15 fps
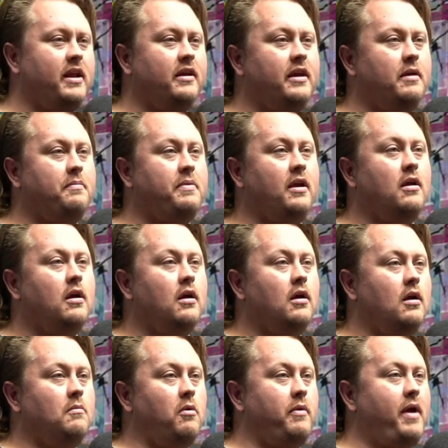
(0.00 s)
EP.
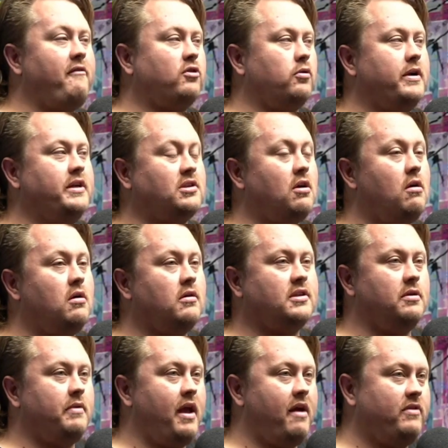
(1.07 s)
But we have 3 songs that
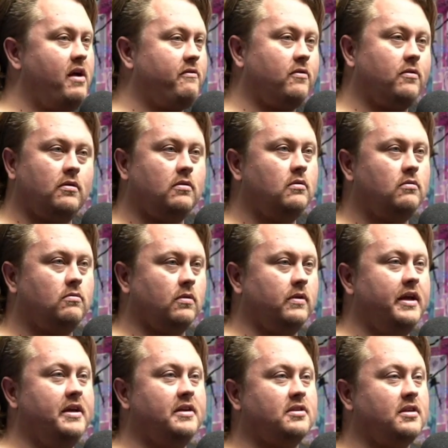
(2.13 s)
we have never
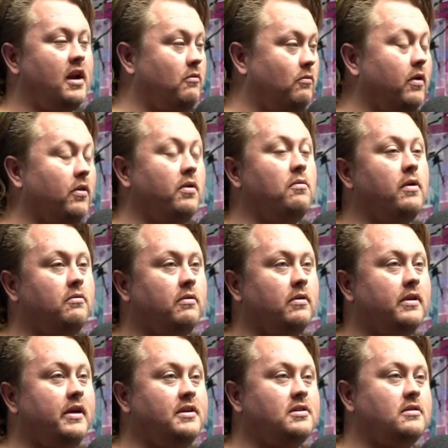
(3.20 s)
released that I really want
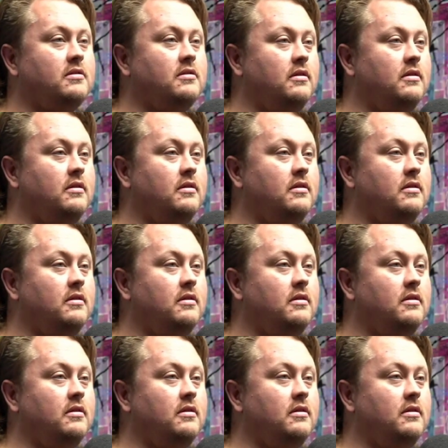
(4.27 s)
released.